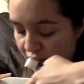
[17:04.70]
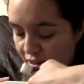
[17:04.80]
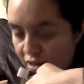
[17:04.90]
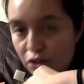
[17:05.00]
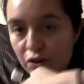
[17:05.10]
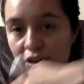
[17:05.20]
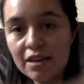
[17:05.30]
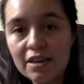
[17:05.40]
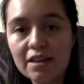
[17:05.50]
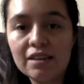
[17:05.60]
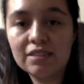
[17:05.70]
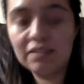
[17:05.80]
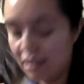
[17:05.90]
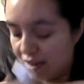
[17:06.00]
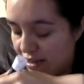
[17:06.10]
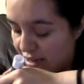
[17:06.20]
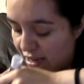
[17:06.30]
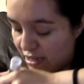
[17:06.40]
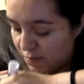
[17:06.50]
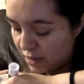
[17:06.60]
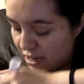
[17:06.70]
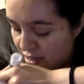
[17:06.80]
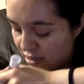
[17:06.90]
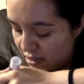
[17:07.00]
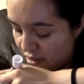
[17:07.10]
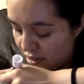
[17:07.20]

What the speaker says: The 3 is the tens place.